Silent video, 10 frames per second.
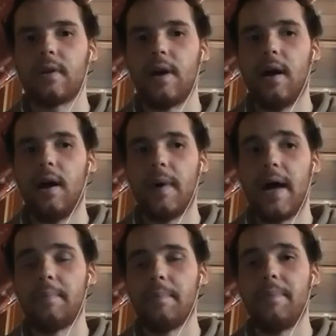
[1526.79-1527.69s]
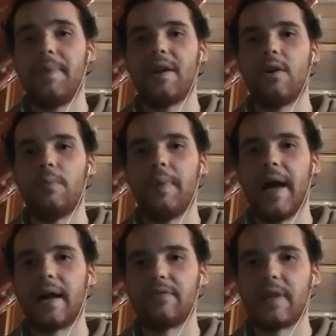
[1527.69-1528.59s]
I had a big old
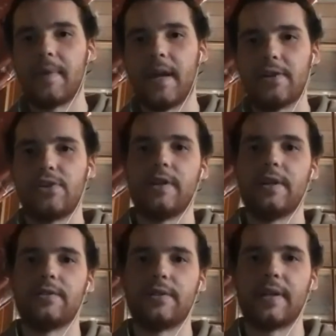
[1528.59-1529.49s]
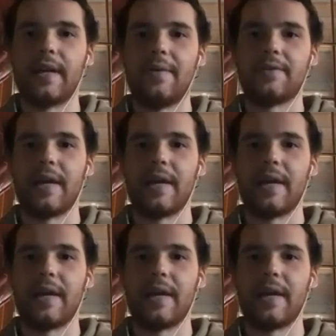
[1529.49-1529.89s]
bag of flaming hot Cheetos, and the guy was like,